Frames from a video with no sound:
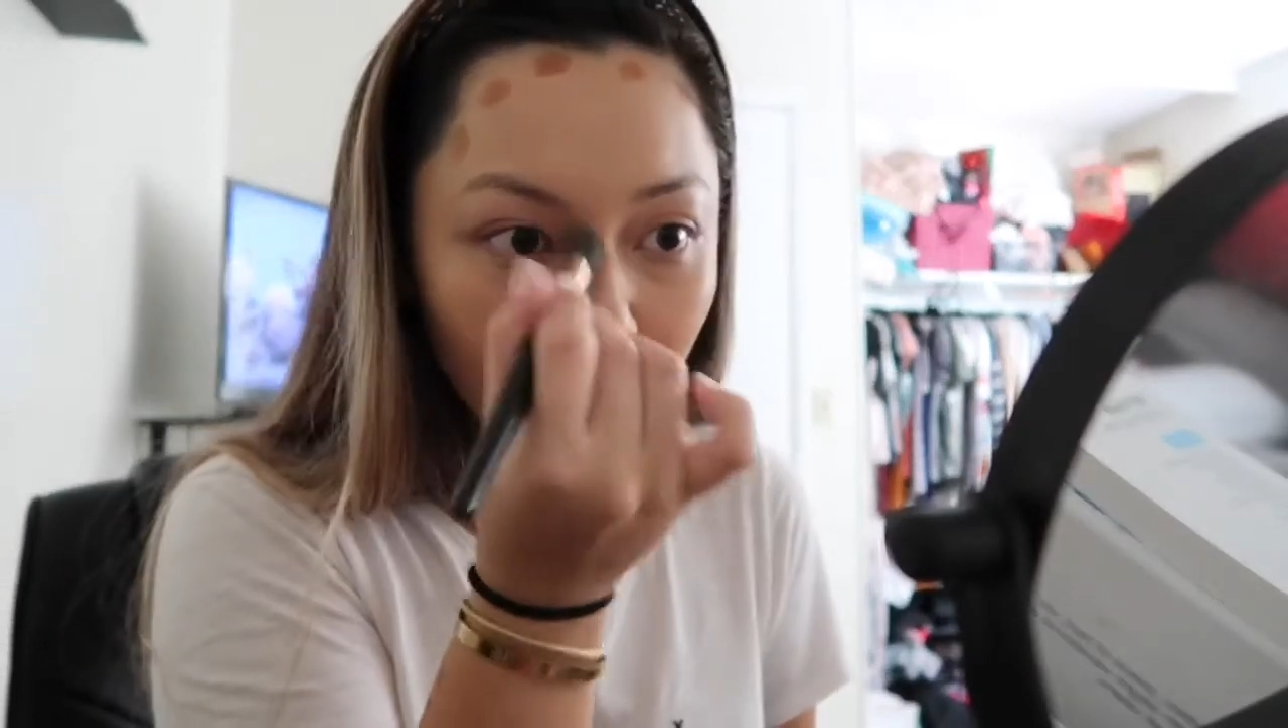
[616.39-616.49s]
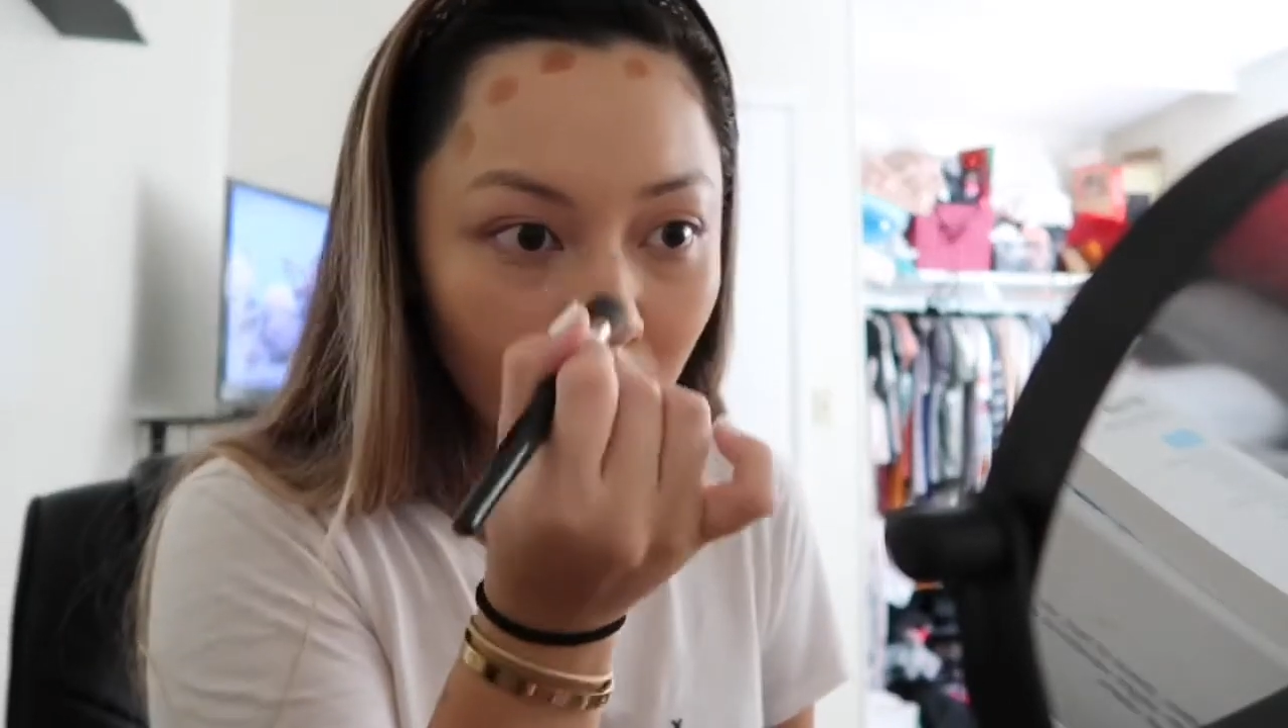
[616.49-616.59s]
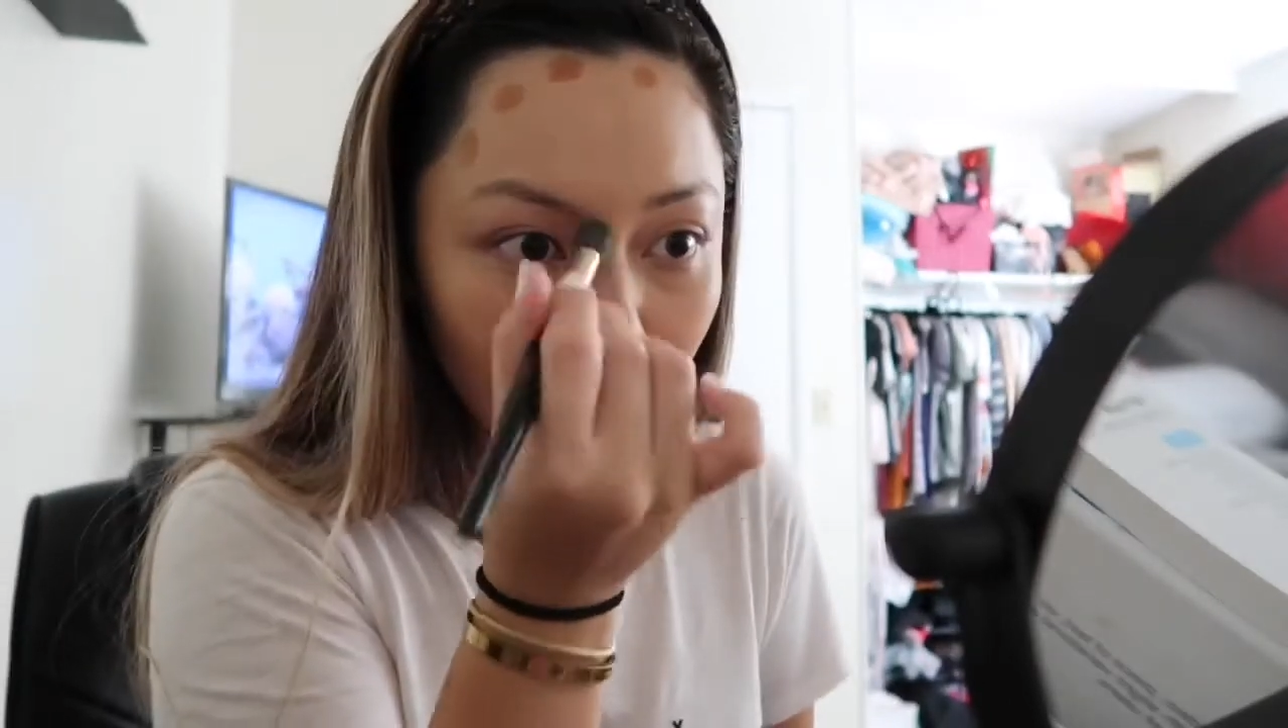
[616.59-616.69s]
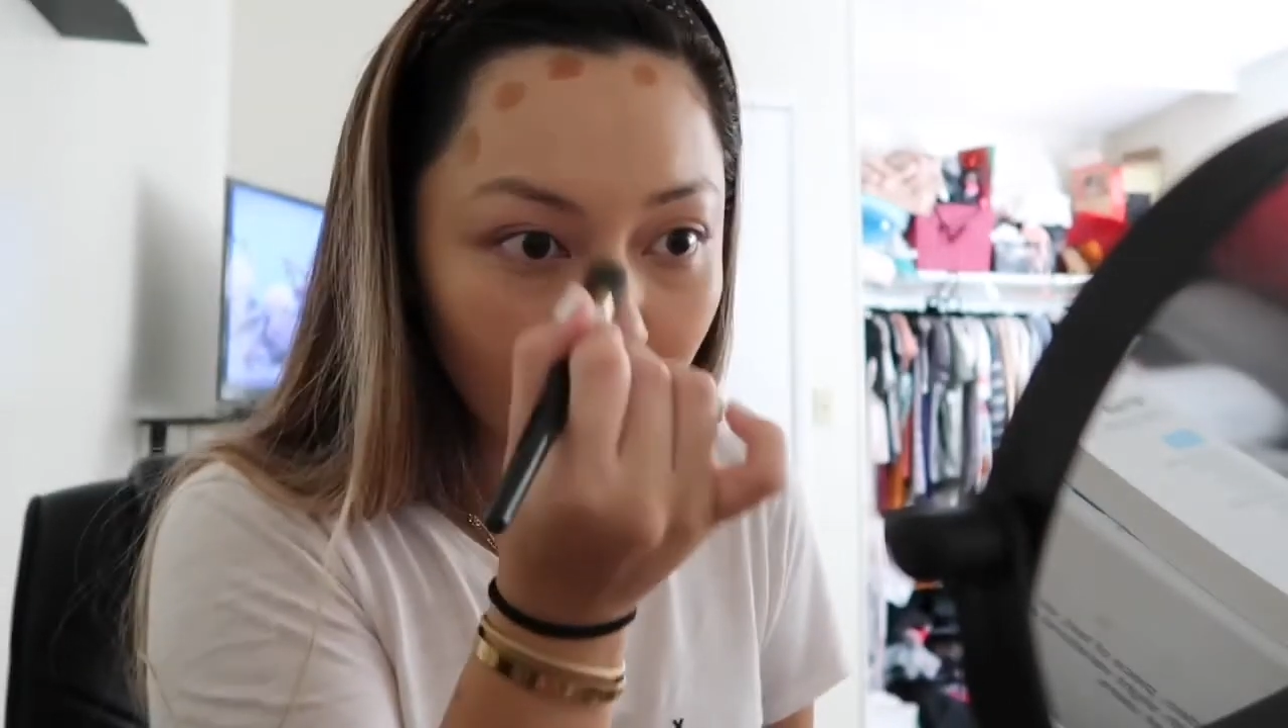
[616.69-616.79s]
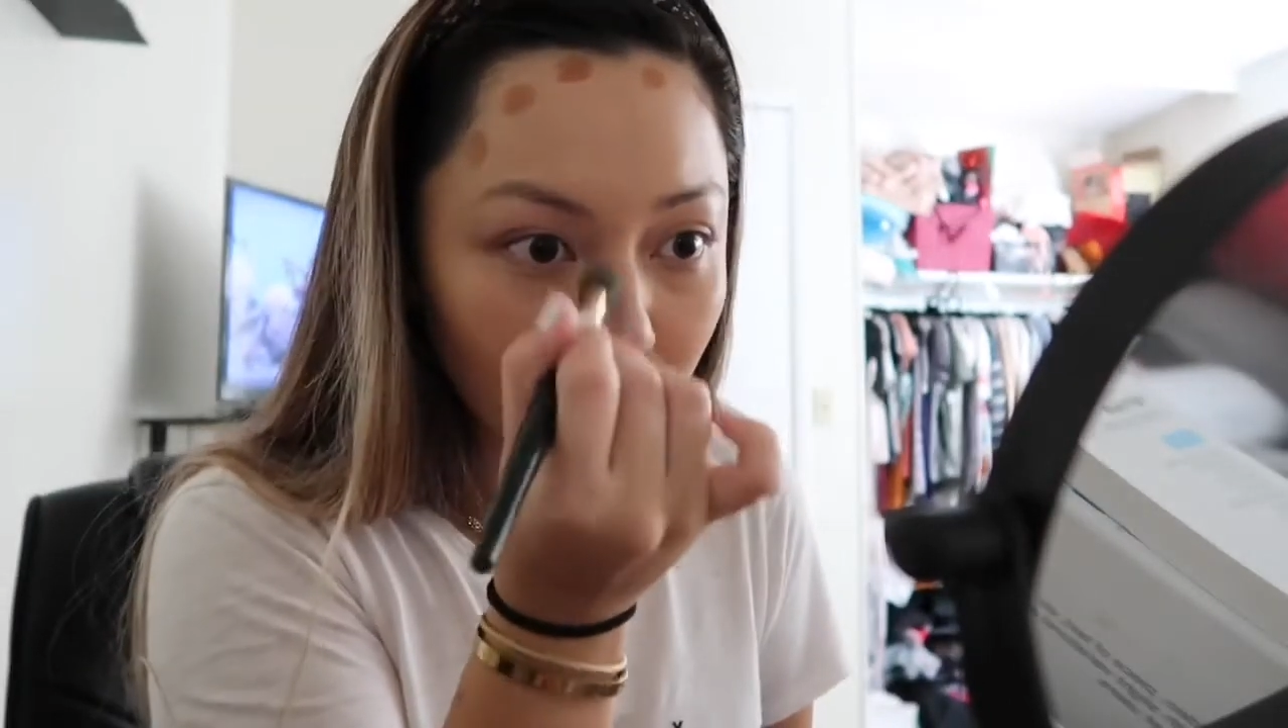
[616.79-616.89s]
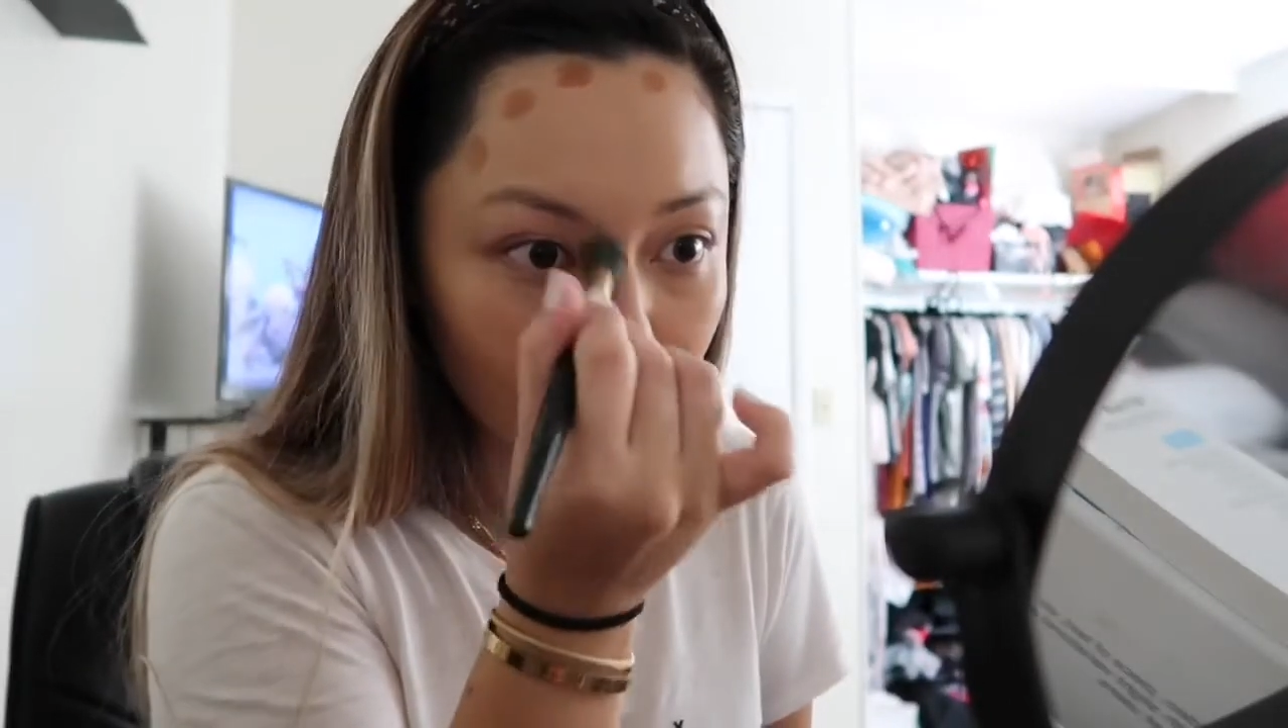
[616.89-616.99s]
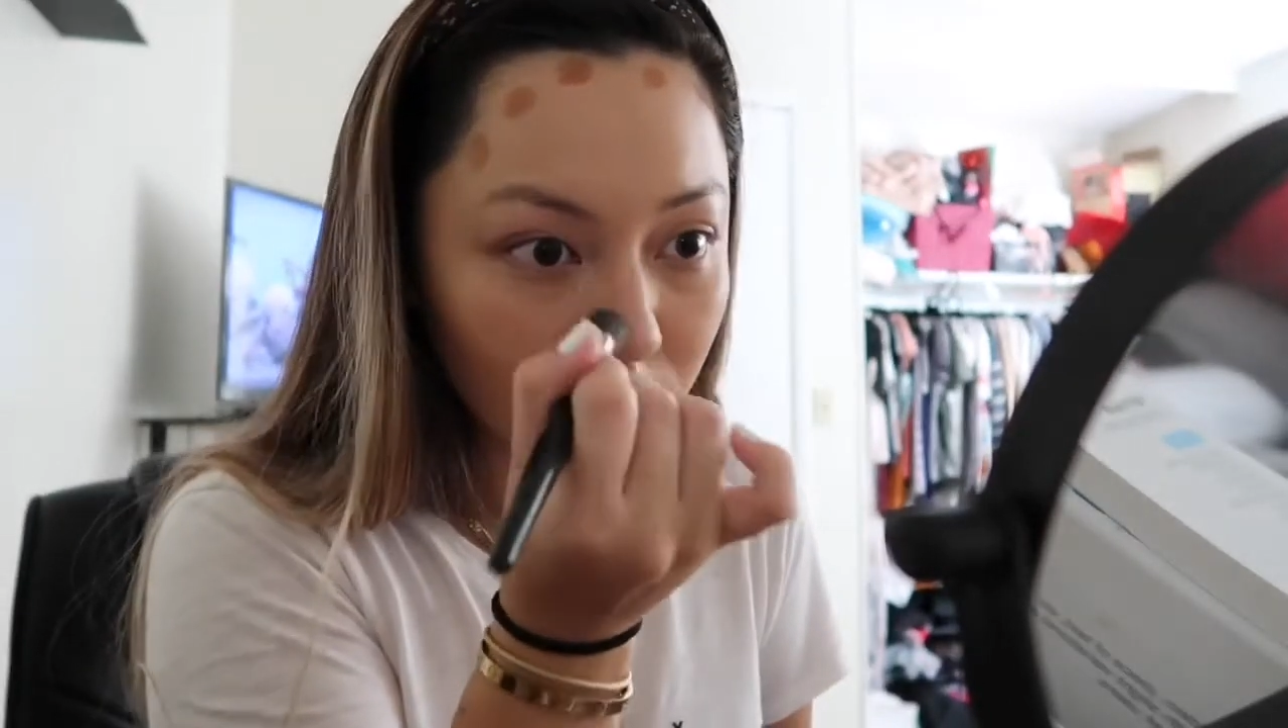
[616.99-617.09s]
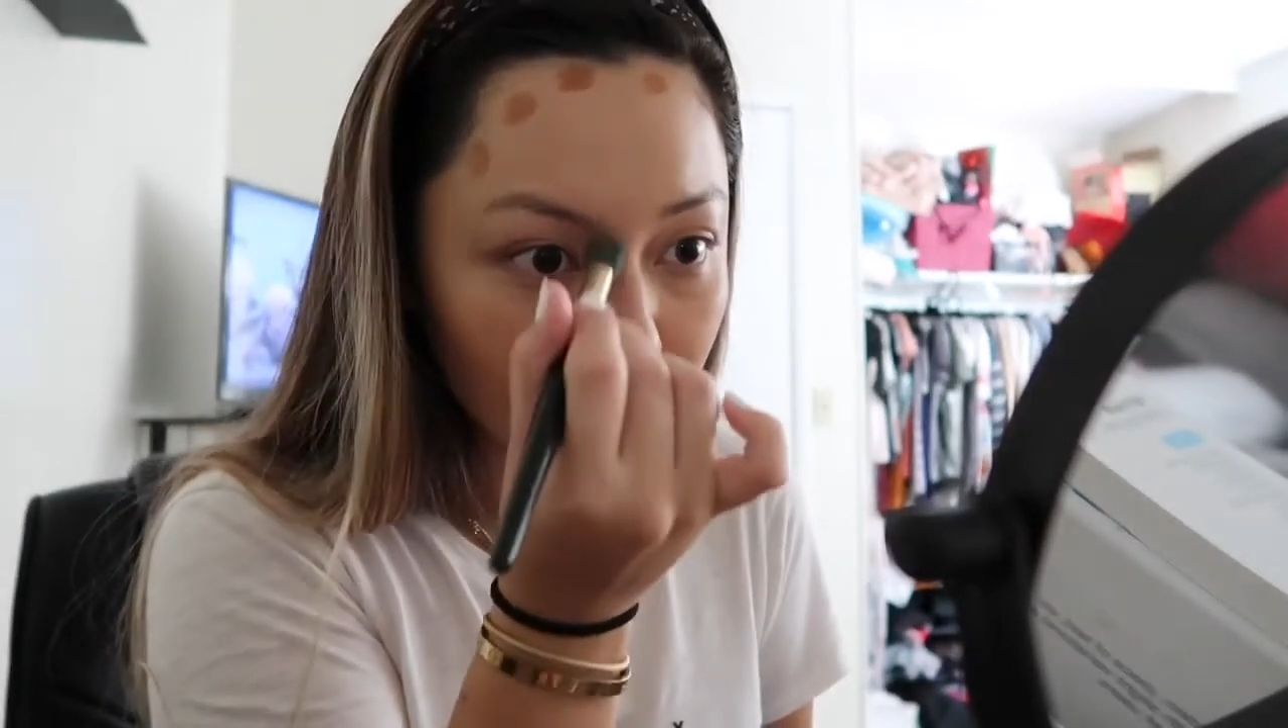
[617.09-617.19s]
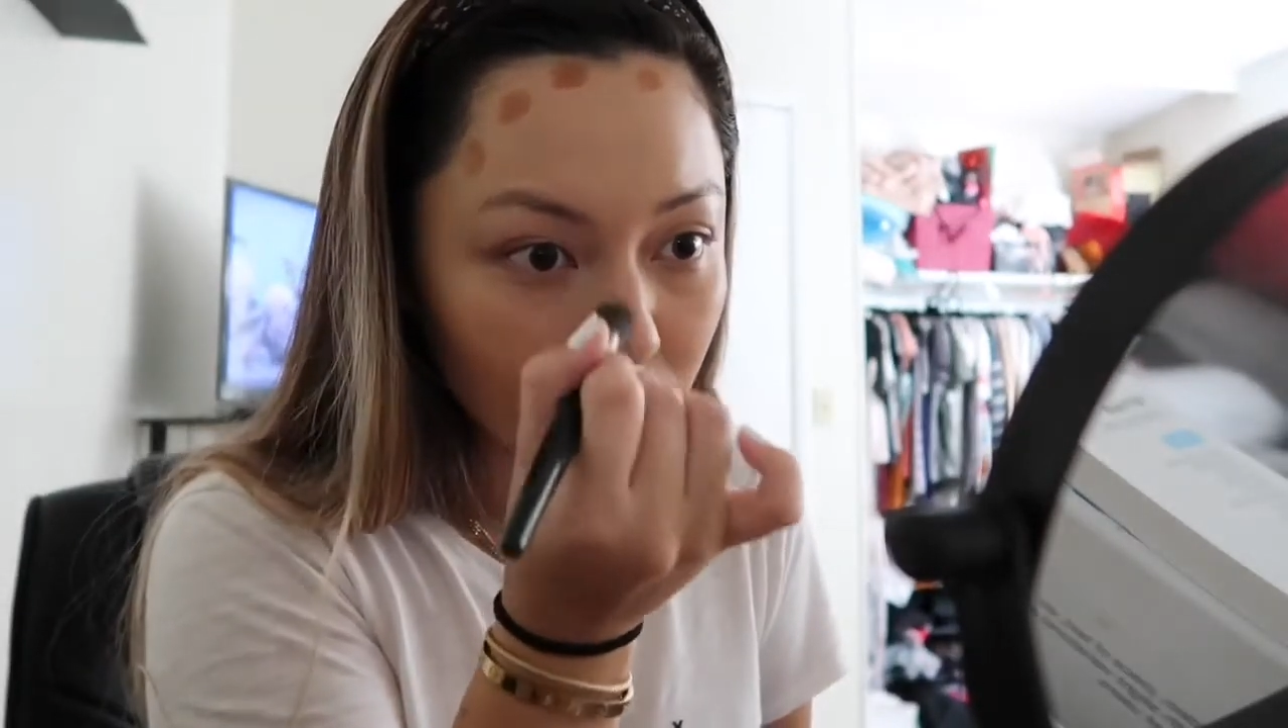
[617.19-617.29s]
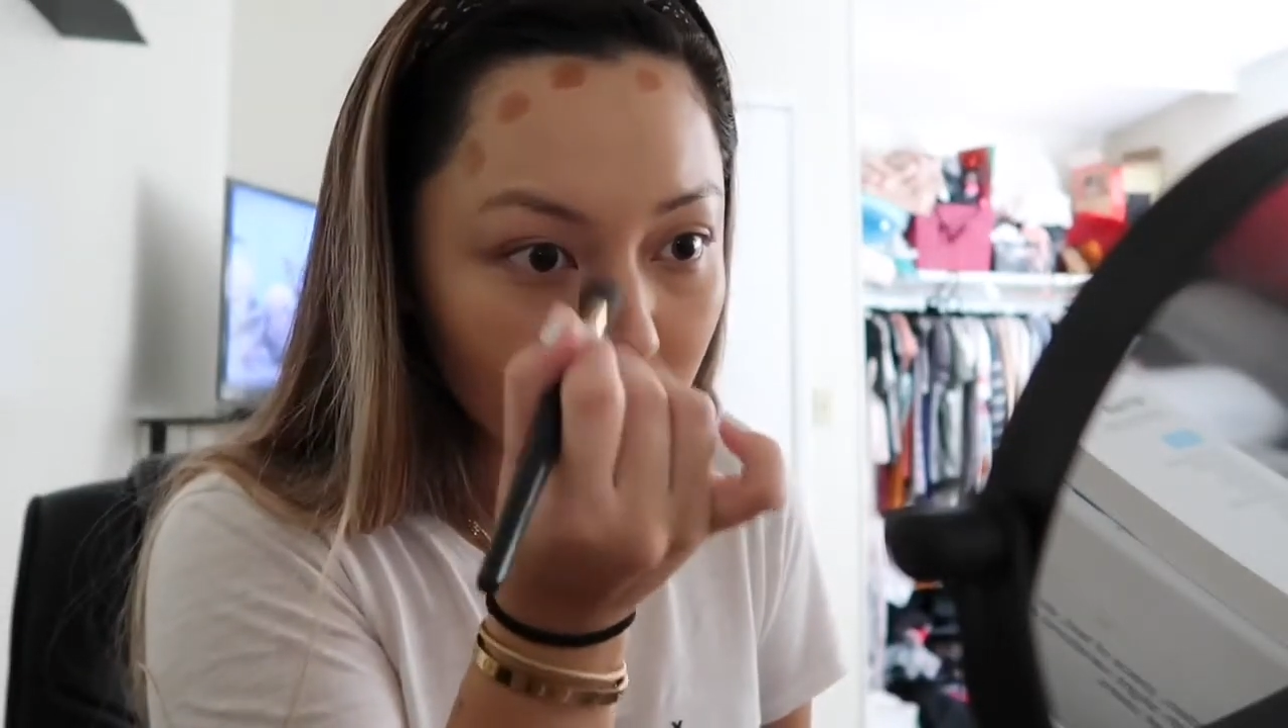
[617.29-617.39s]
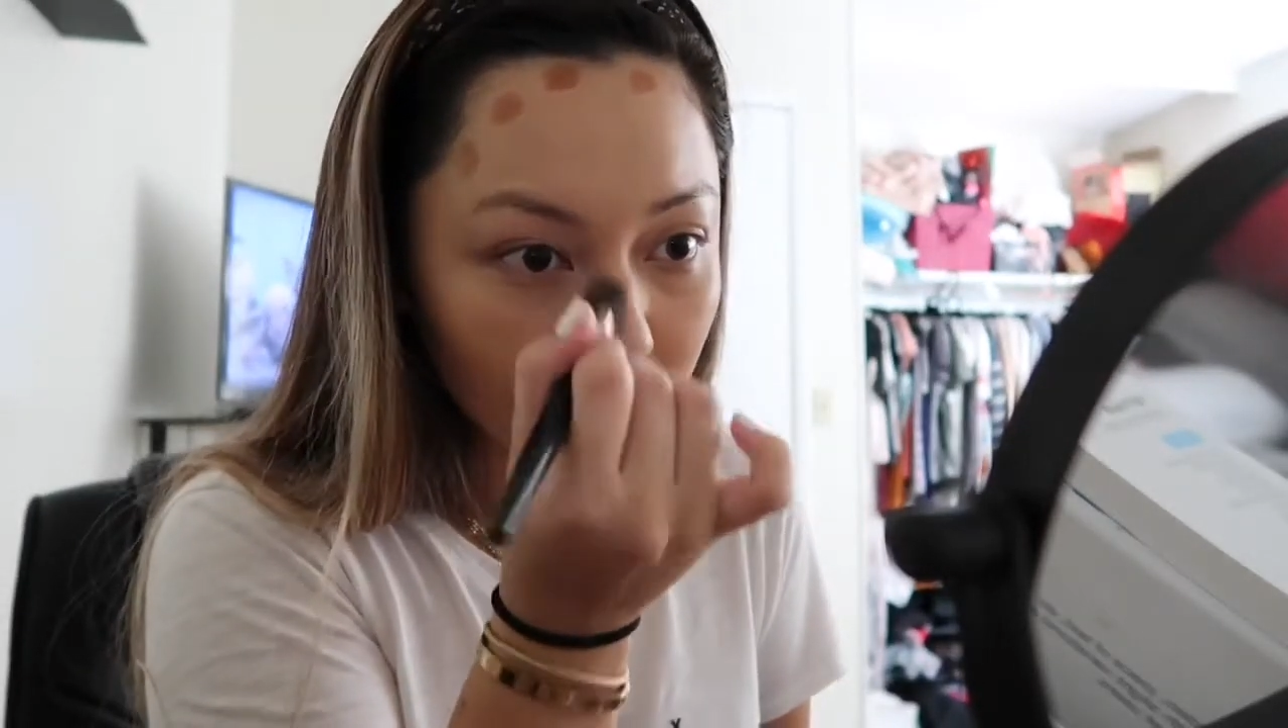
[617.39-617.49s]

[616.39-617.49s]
nose,